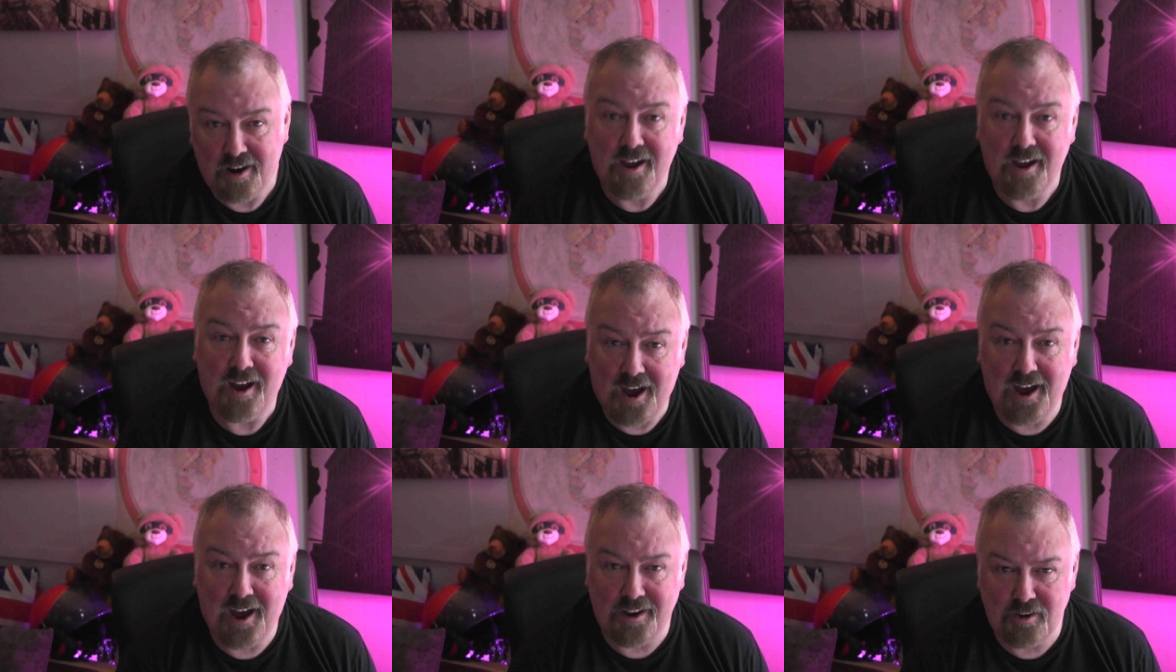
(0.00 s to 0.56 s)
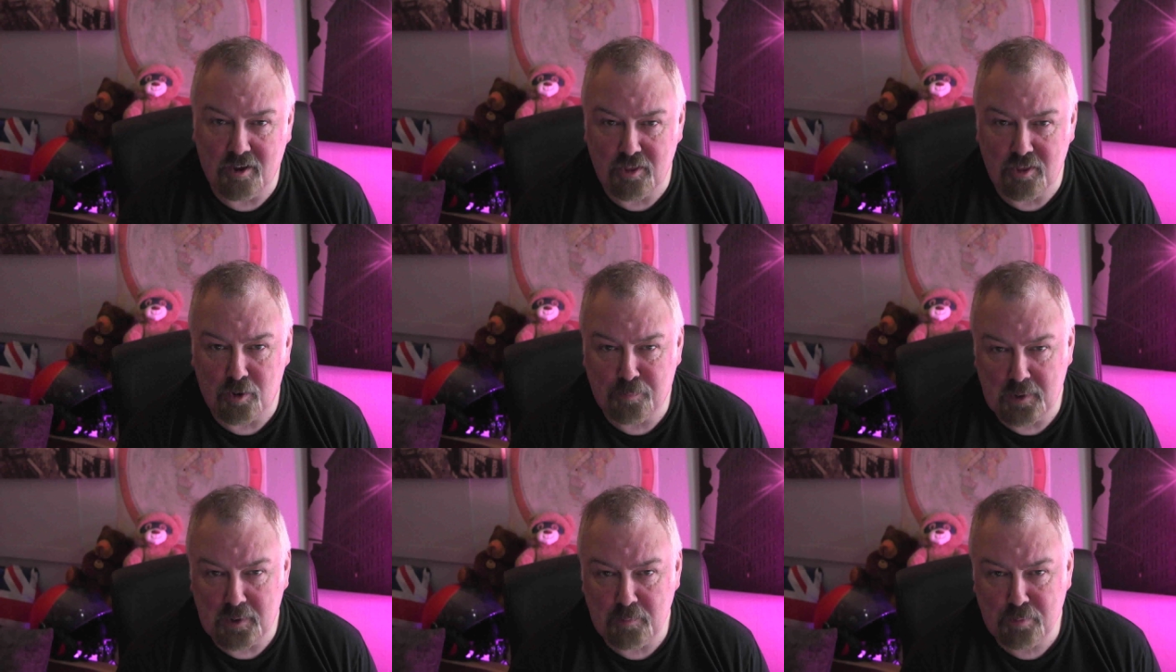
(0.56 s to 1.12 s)
and other
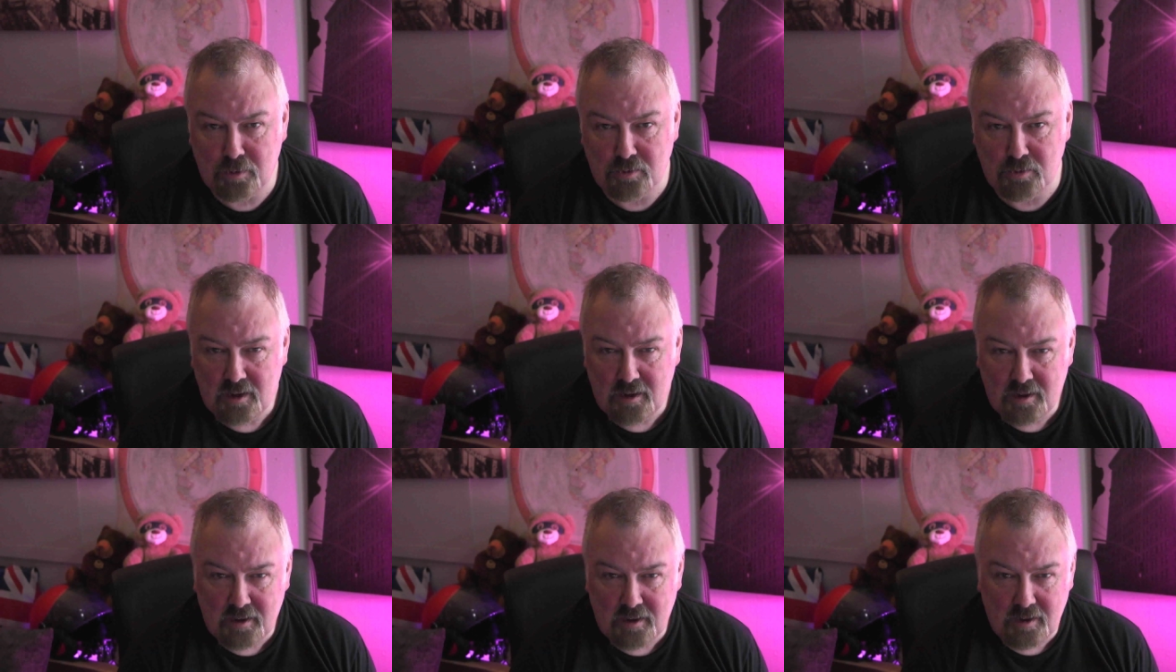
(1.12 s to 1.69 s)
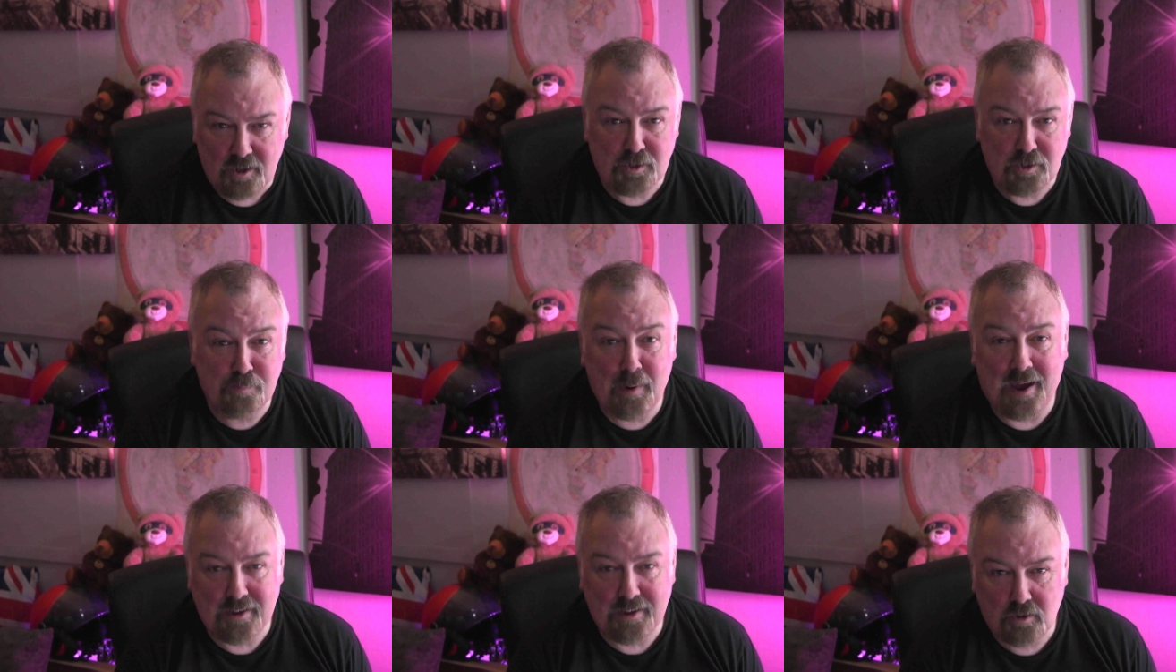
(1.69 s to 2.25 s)
people's. He's
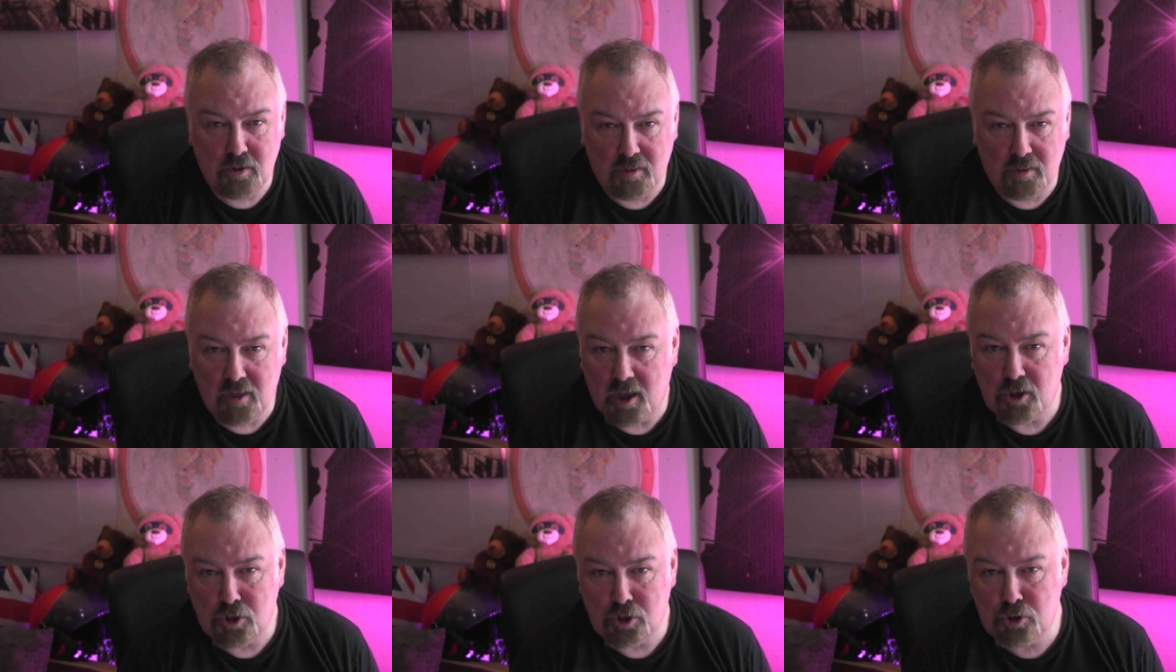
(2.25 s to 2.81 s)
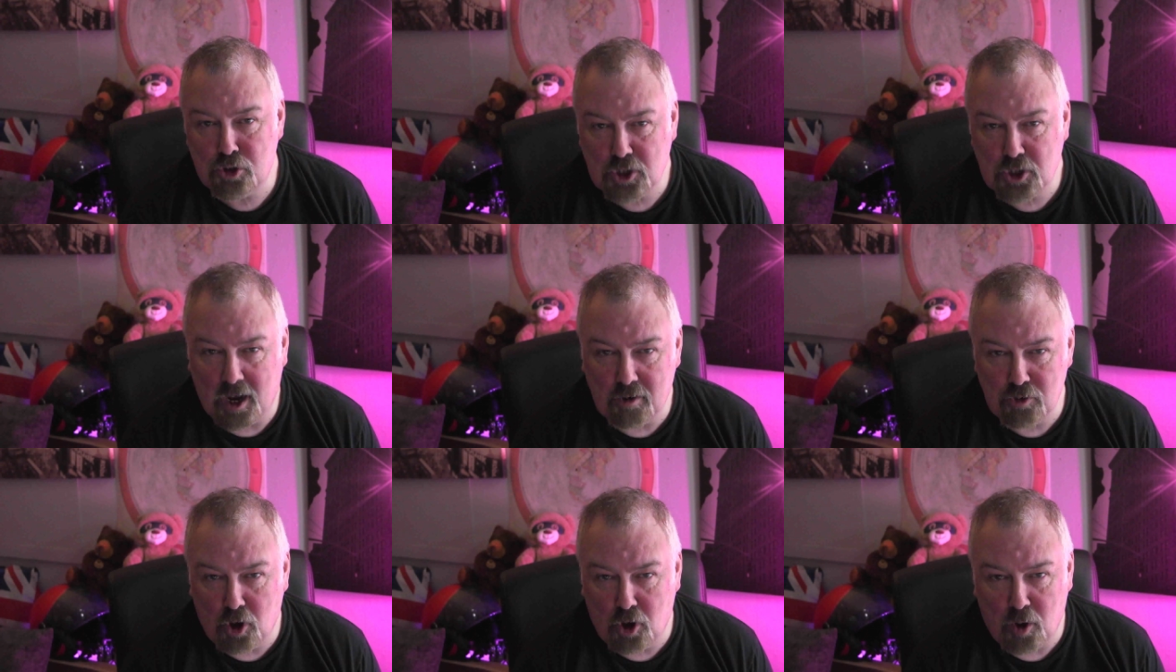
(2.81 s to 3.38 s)
back to the you
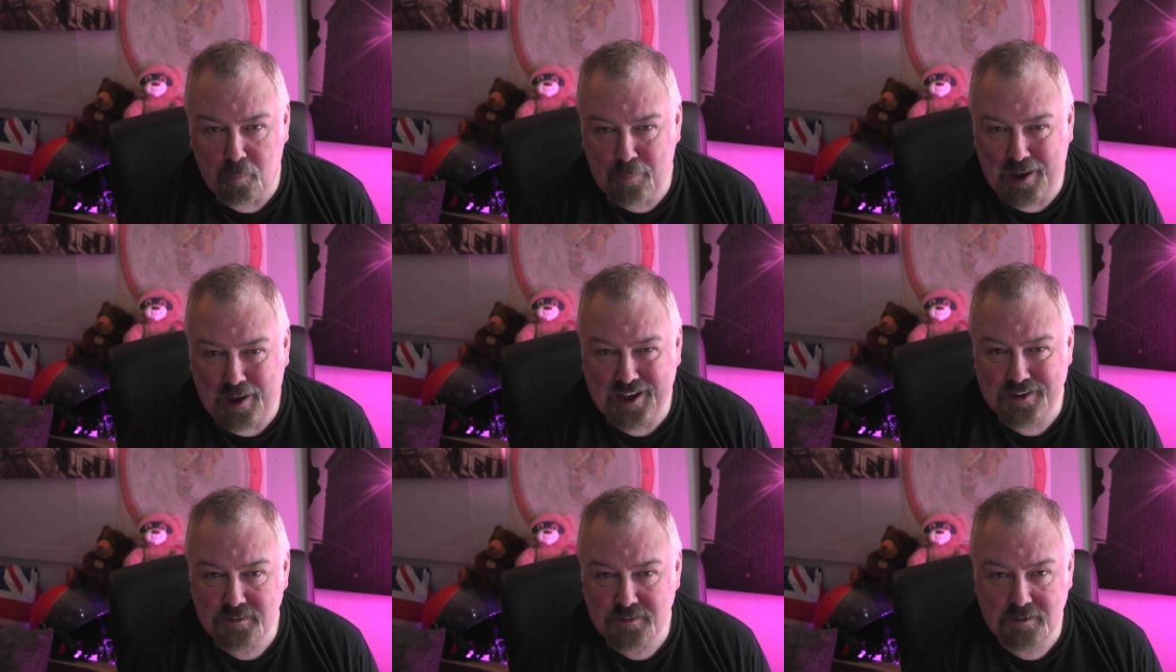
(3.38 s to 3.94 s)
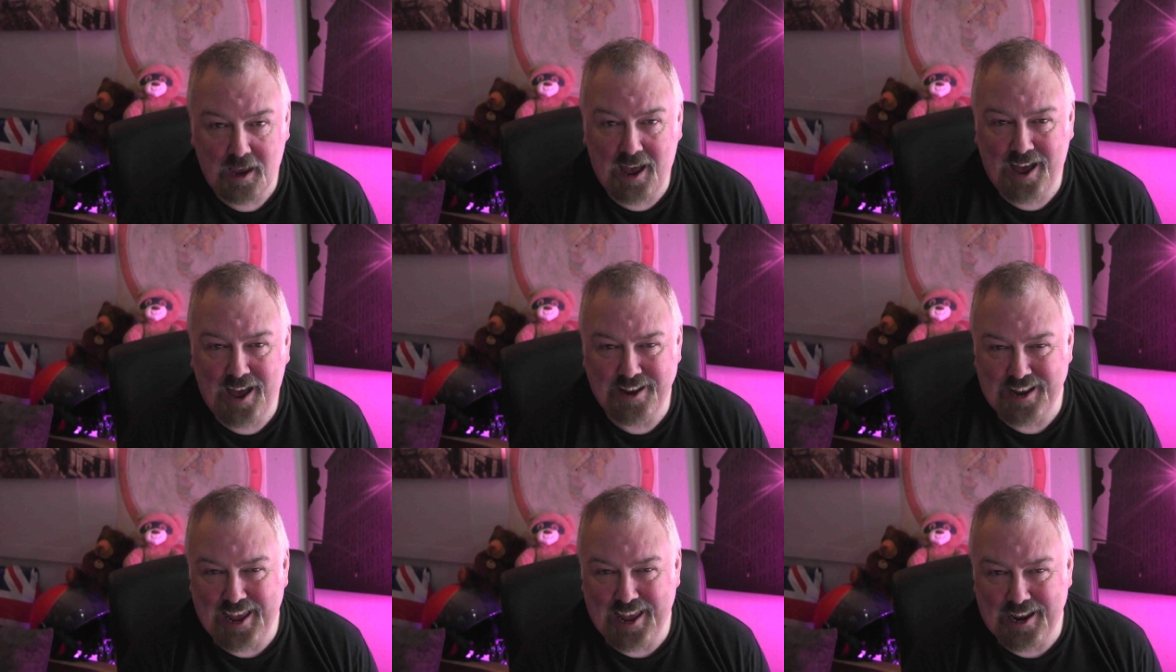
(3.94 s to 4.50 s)
shall not pass
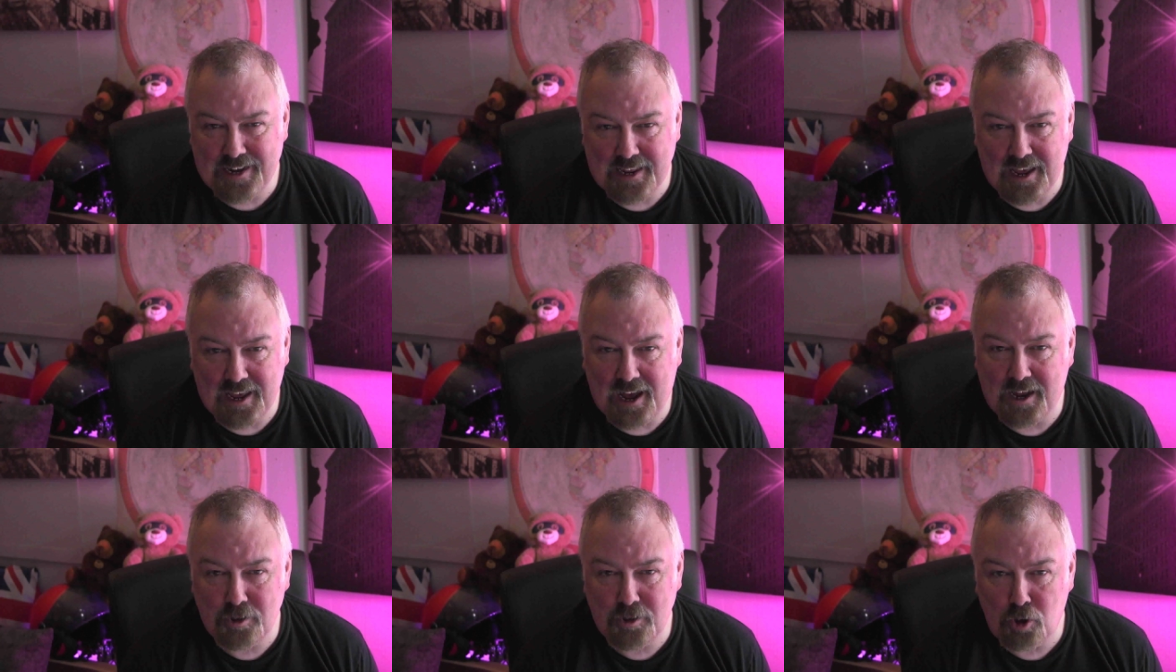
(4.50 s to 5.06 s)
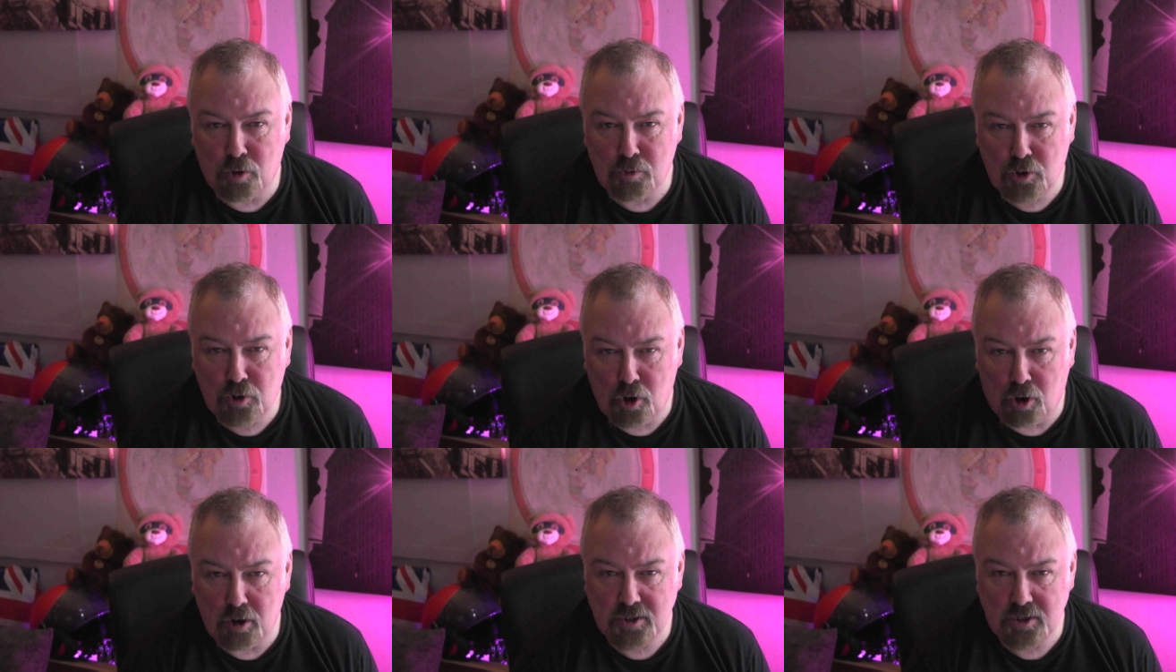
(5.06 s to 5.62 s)
at any and all
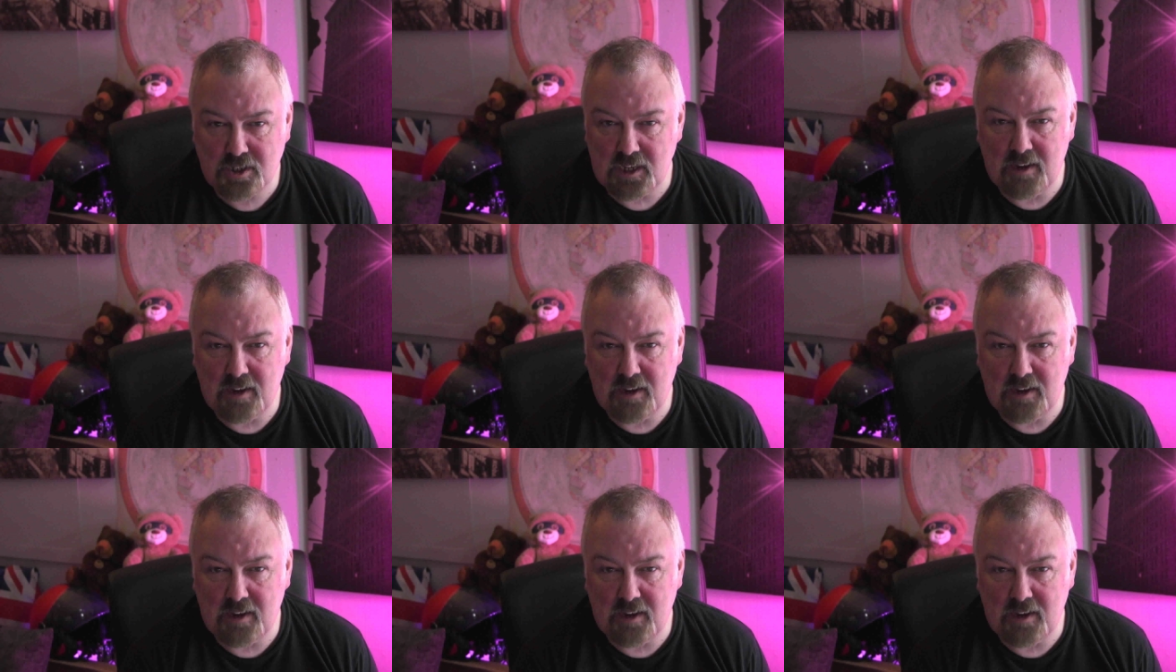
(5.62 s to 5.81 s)
costs,